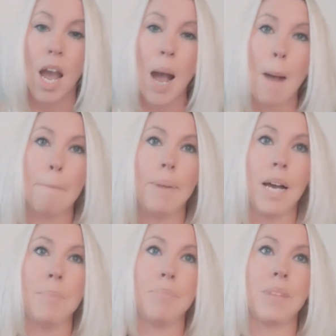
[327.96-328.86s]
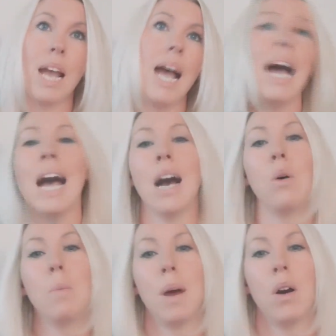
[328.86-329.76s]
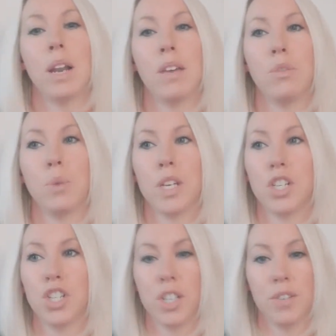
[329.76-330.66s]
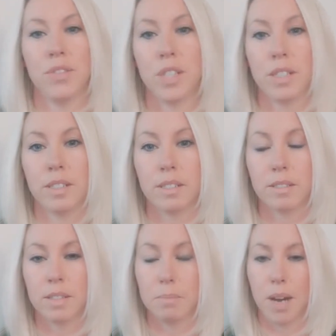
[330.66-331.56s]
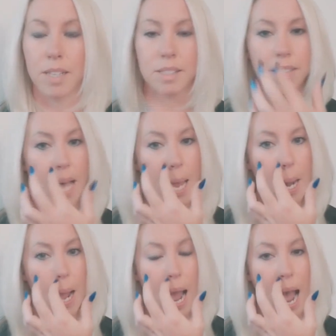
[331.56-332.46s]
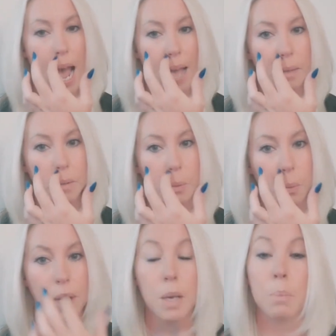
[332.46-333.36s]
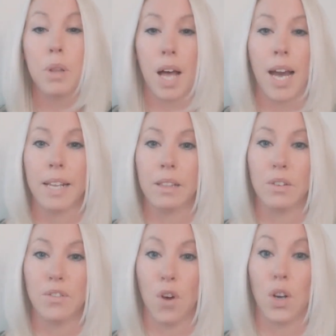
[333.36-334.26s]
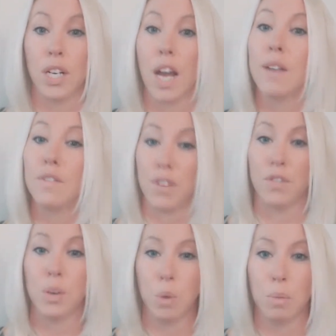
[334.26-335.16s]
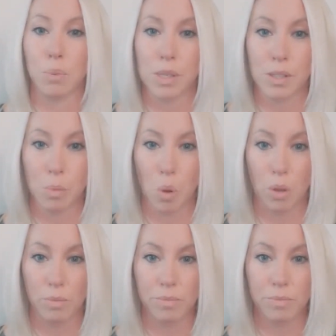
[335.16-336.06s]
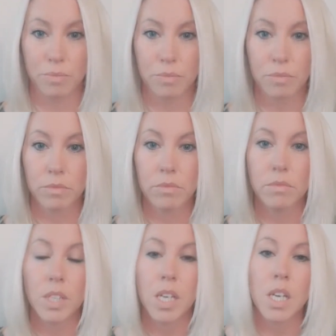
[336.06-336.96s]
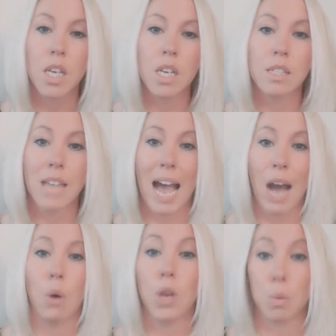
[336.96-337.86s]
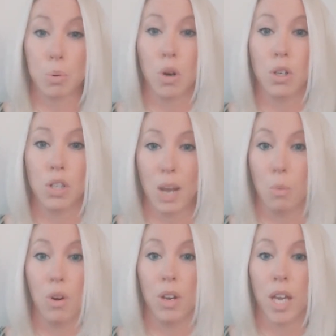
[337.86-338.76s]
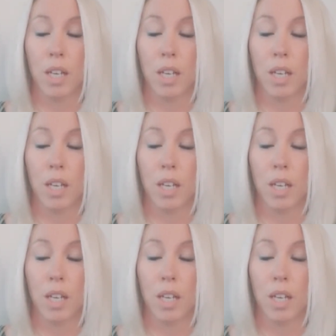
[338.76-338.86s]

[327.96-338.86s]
But how about if we shifted the mindset and we applied the 49-51 principle to how we approach networking?